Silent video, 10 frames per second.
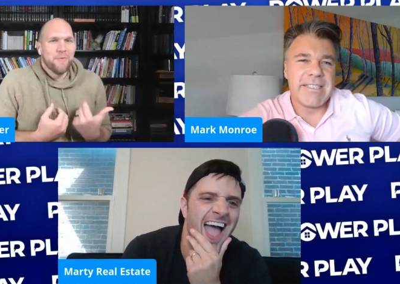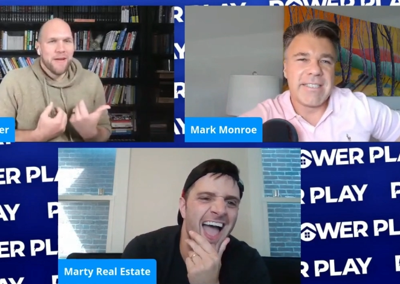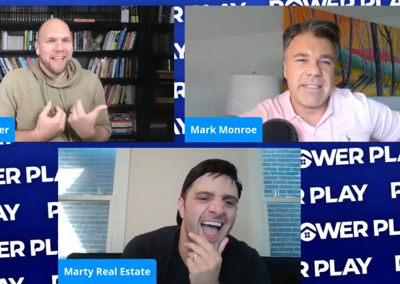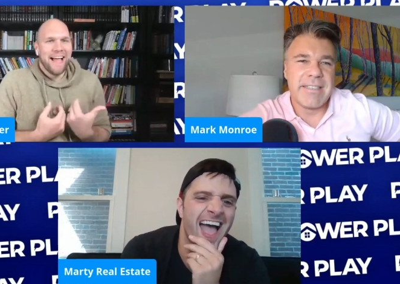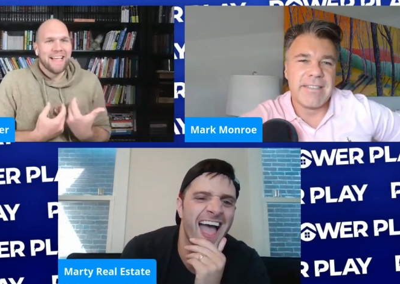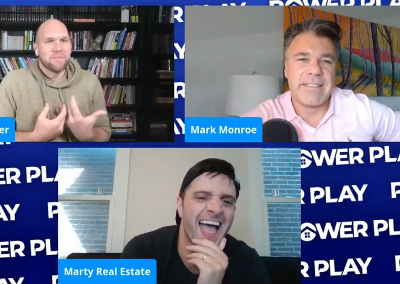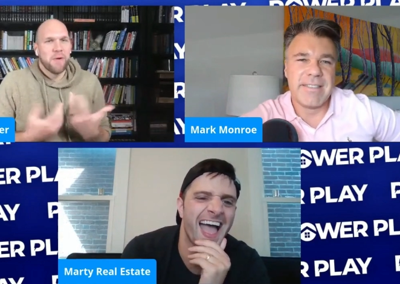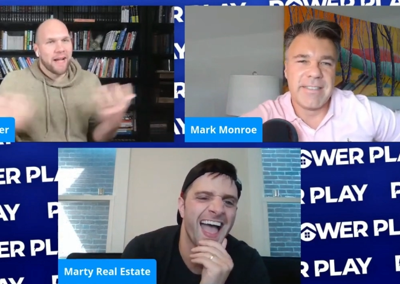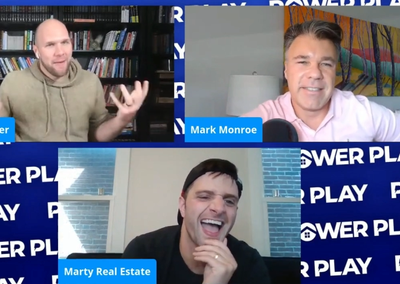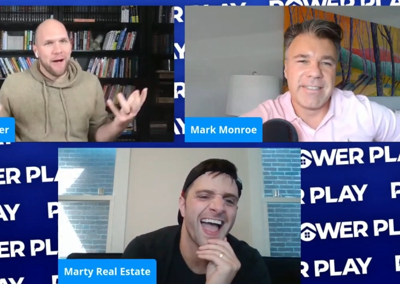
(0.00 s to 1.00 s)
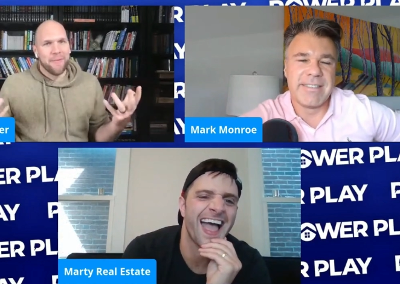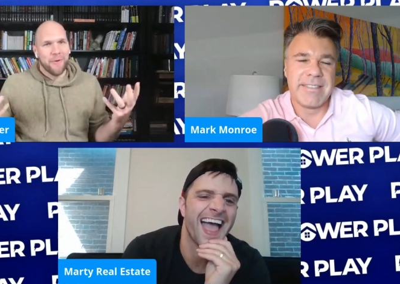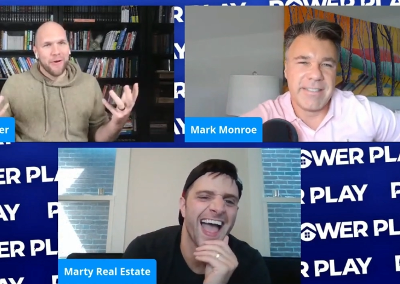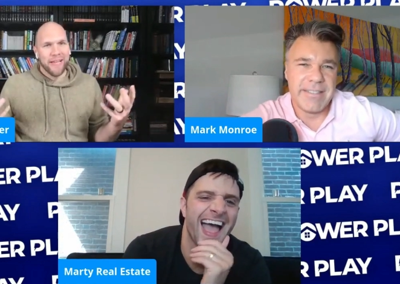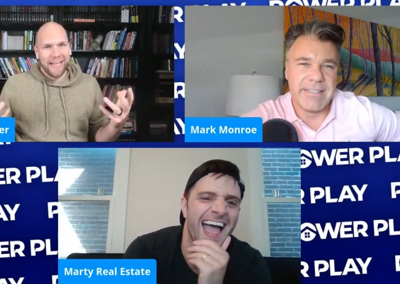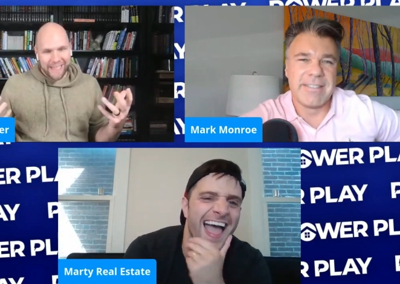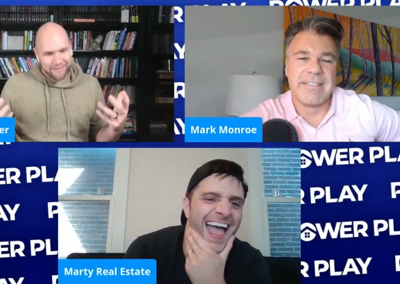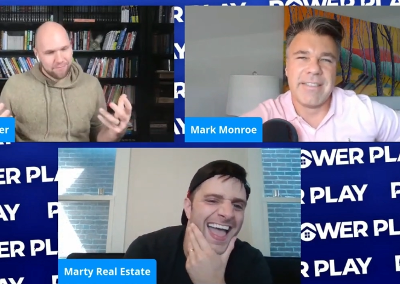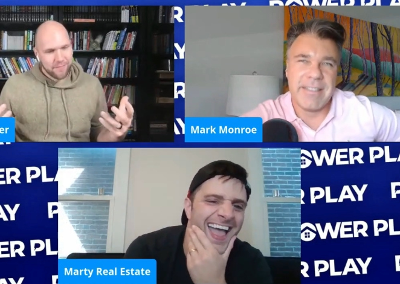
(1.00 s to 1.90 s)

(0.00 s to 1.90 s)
Speaker 1: be realized, but come on, bro. Like,